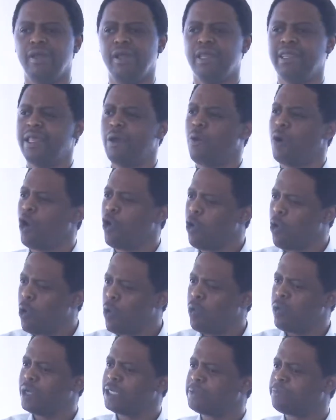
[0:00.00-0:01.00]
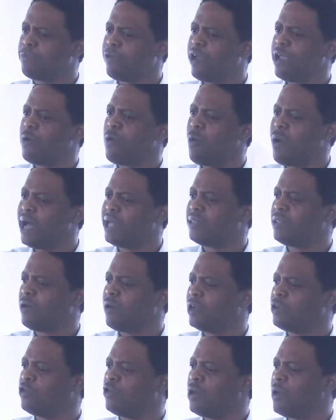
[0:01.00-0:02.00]
They were always praying while they
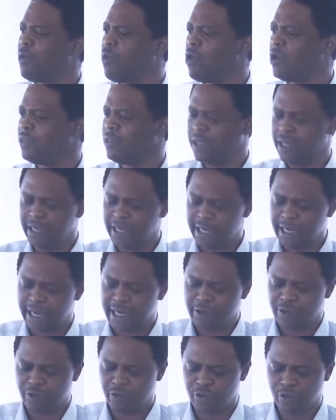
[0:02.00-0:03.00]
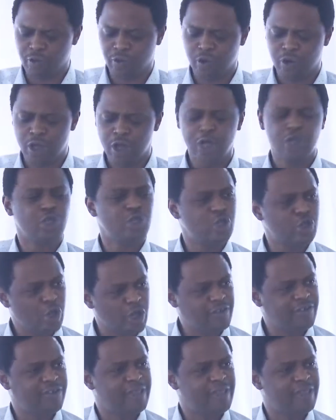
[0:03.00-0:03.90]
were doing what they needed to do, such